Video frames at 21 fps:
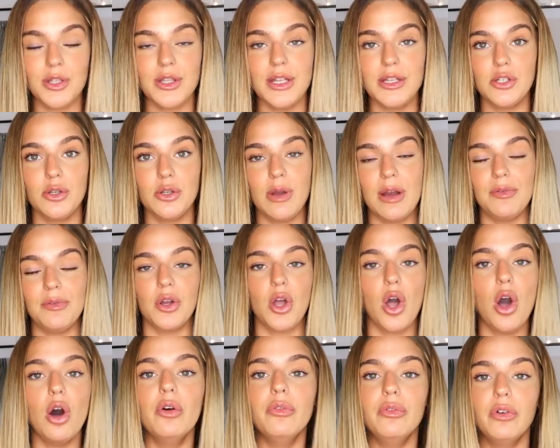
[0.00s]
so they do have like
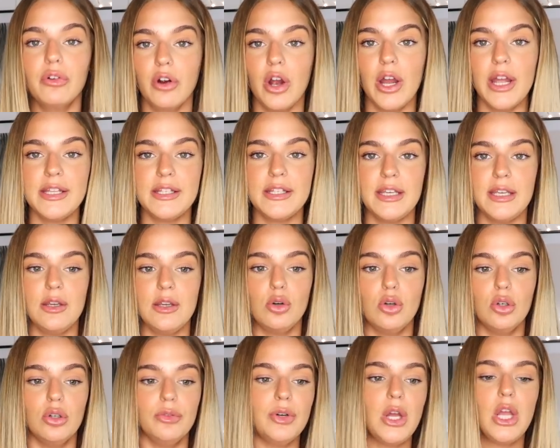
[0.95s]
a whole variety
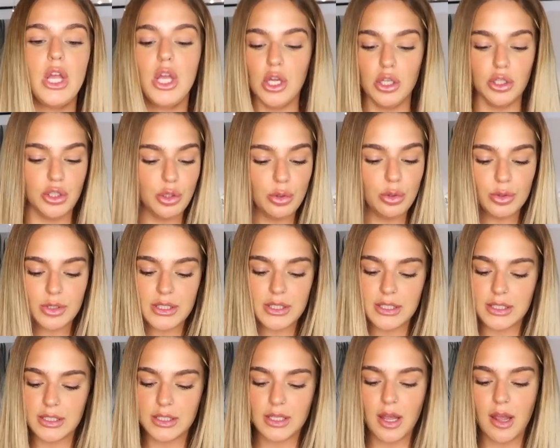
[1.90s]
of shorts
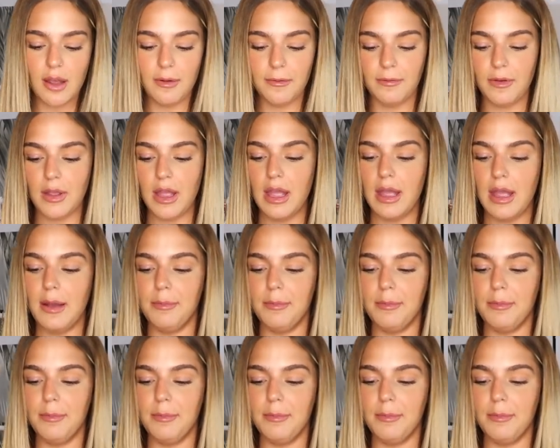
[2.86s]
and stuff.